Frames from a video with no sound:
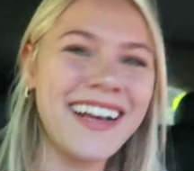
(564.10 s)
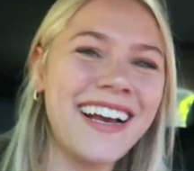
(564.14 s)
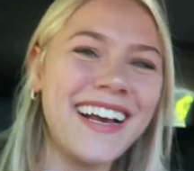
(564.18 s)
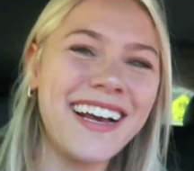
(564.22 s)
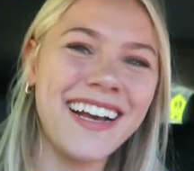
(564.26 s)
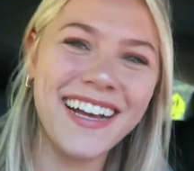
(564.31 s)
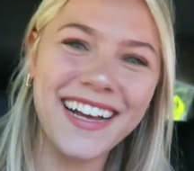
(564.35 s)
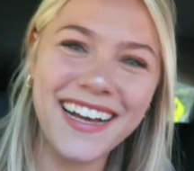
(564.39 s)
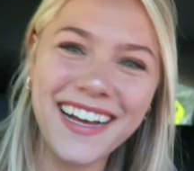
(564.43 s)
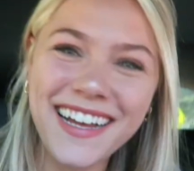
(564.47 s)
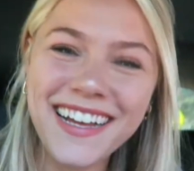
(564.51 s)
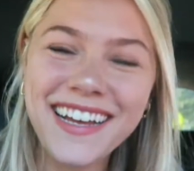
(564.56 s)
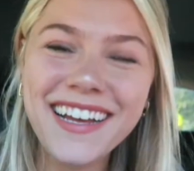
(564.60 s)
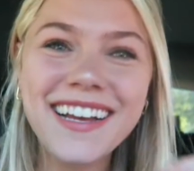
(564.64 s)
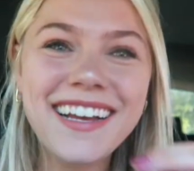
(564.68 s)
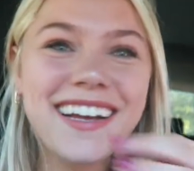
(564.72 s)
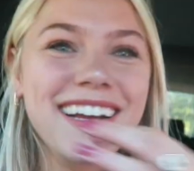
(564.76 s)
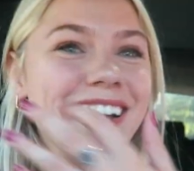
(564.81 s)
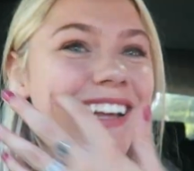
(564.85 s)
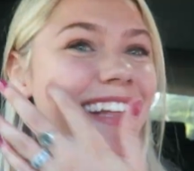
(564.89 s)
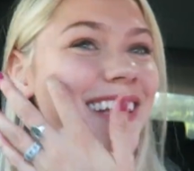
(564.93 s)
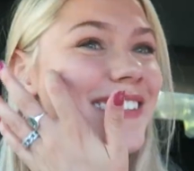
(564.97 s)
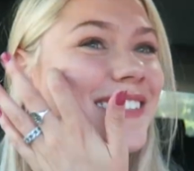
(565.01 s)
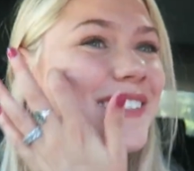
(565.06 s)

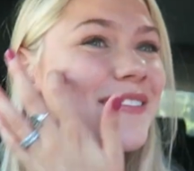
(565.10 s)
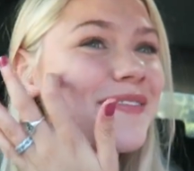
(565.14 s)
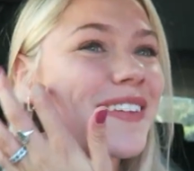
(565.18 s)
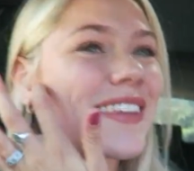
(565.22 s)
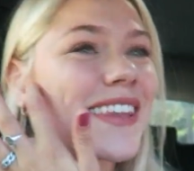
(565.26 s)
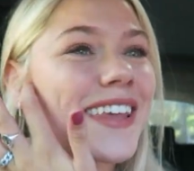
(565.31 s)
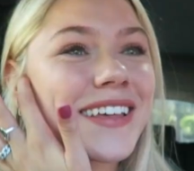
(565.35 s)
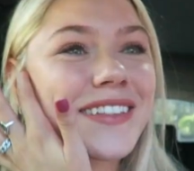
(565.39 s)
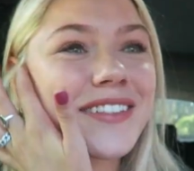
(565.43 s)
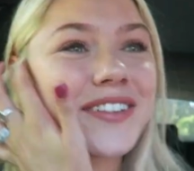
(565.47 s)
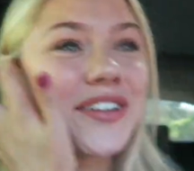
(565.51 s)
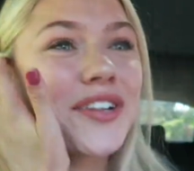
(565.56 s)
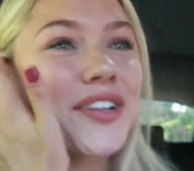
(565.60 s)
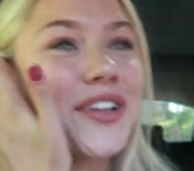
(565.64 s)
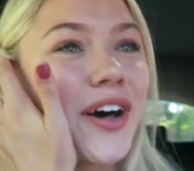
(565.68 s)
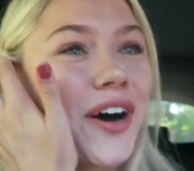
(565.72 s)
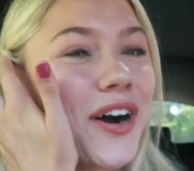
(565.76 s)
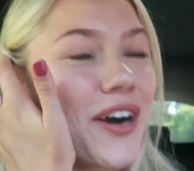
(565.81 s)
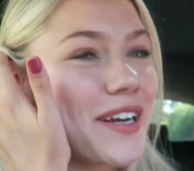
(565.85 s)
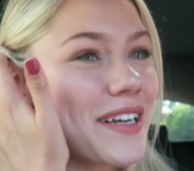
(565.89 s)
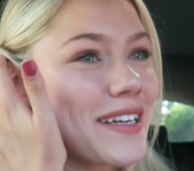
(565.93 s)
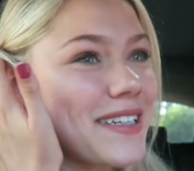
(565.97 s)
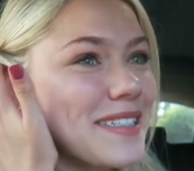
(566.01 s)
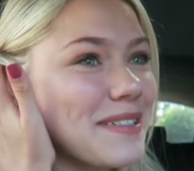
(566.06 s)
has been like the
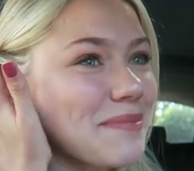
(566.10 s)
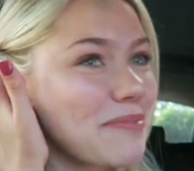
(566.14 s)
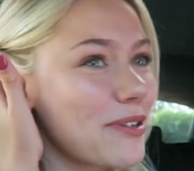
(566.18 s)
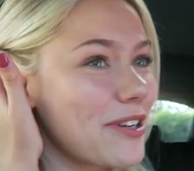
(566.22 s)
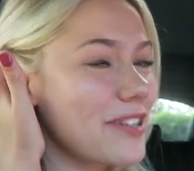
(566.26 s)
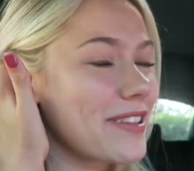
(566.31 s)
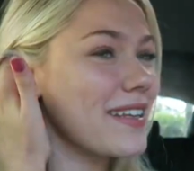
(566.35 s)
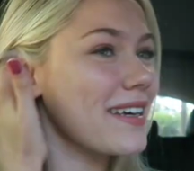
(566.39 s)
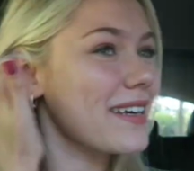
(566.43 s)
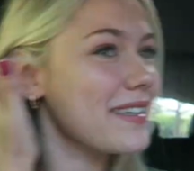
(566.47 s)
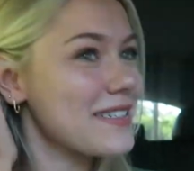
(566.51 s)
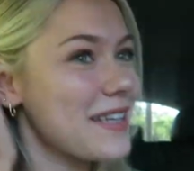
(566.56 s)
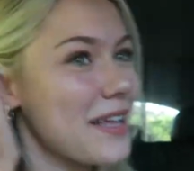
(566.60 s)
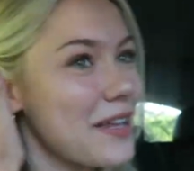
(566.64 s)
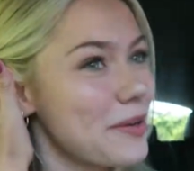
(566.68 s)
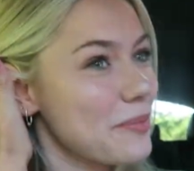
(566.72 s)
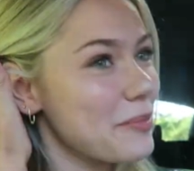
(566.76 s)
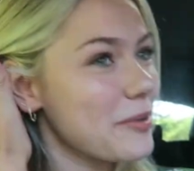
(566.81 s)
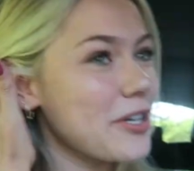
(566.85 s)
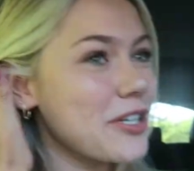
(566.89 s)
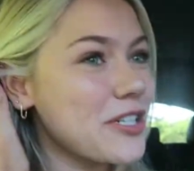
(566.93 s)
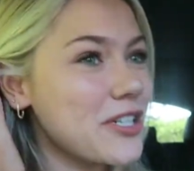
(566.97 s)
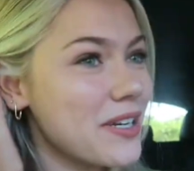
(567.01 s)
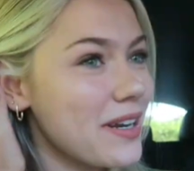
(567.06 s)
longest birthday
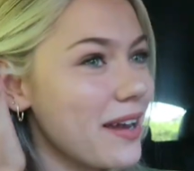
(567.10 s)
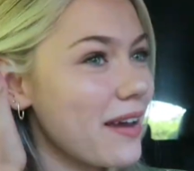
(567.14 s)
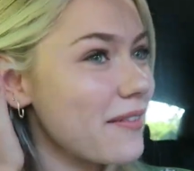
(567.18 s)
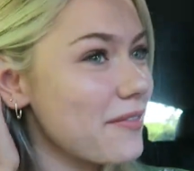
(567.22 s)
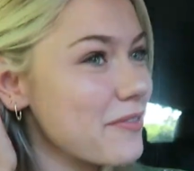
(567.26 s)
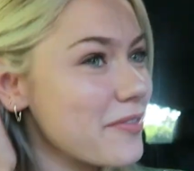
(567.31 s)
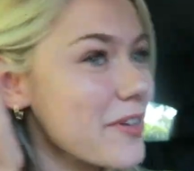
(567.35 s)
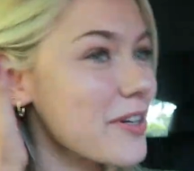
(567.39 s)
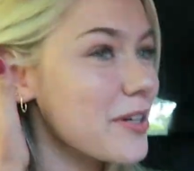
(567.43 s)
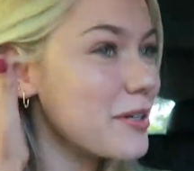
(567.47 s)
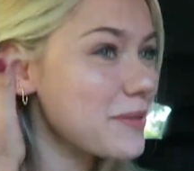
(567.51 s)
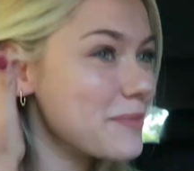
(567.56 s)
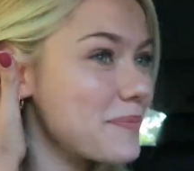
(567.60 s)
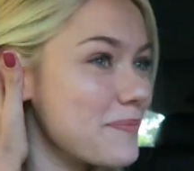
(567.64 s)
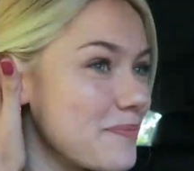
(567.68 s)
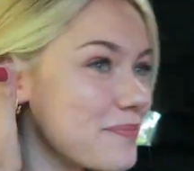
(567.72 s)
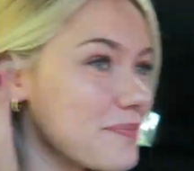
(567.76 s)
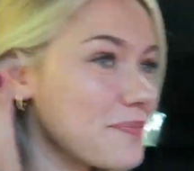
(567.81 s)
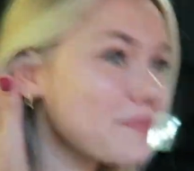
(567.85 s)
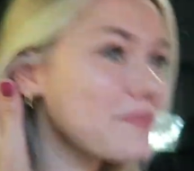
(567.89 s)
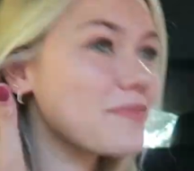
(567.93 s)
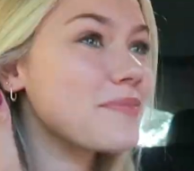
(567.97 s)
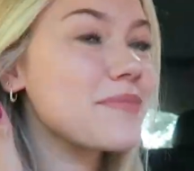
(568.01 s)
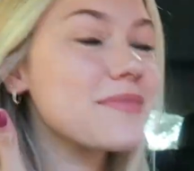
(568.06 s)
celebration ever. Nothing
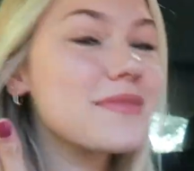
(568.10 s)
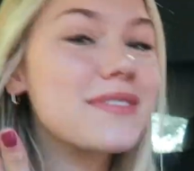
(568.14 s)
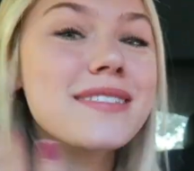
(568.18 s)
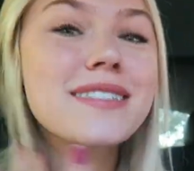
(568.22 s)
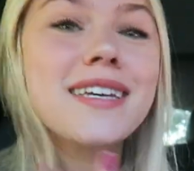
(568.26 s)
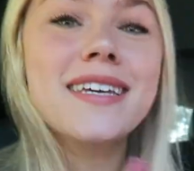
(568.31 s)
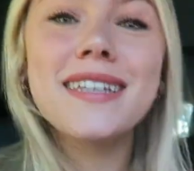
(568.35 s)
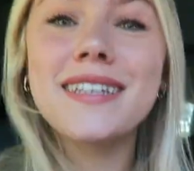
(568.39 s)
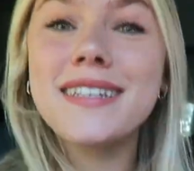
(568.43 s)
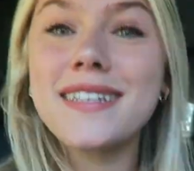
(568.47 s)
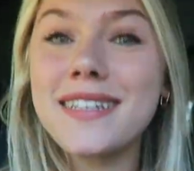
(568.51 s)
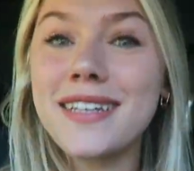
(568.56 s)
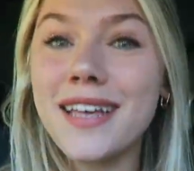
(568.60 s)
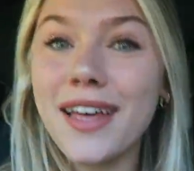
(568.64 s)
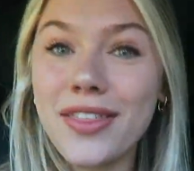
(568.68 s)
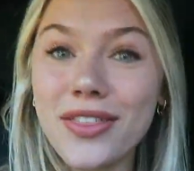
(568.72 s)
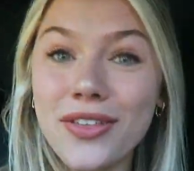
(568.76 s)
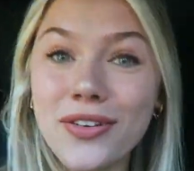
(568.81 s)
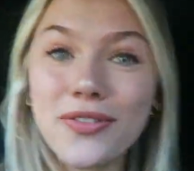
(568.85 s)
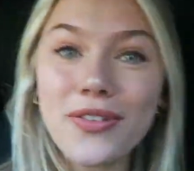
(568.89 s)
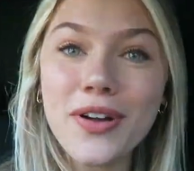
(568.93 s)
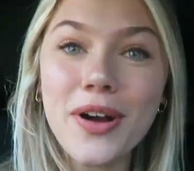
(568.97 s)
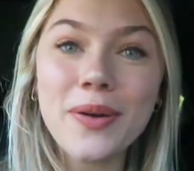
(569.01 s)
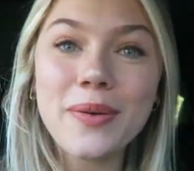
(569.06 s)
wrong with that.
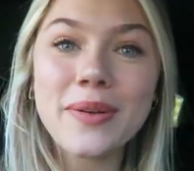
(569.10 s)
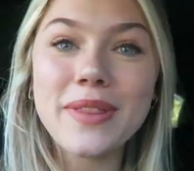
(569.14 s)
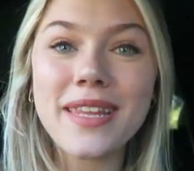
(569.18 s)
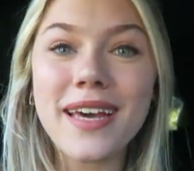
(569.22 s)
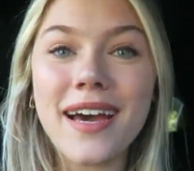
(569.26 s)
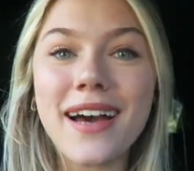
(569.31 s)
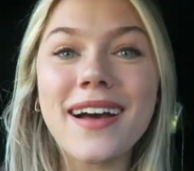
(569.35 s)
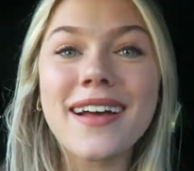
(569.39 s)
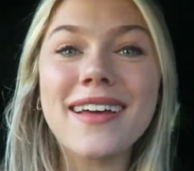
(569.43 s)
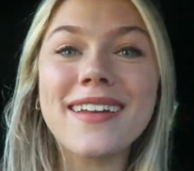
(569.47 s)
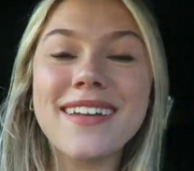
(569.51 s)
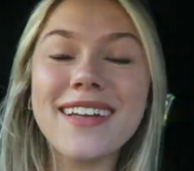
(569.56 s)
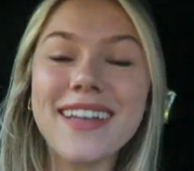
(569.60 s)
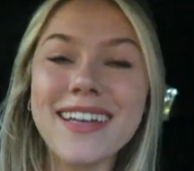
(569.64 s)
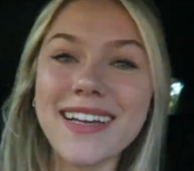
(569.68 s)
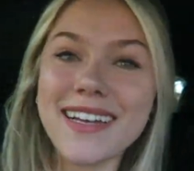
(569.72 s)
Nothing wrong with that.